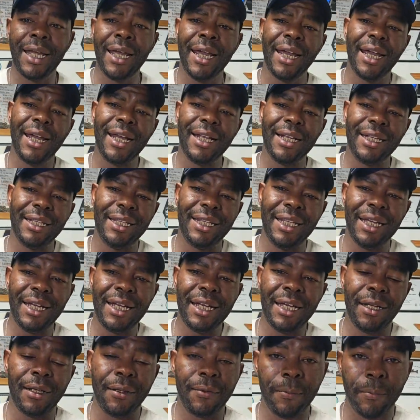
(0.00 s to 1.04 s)
And
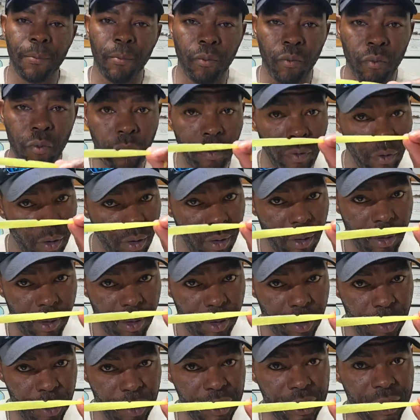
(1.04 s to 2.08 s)
then,
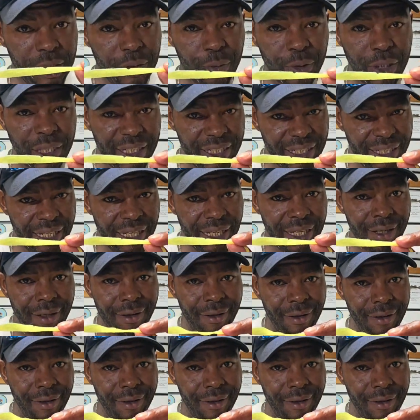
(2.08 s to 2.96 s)
you see what I did?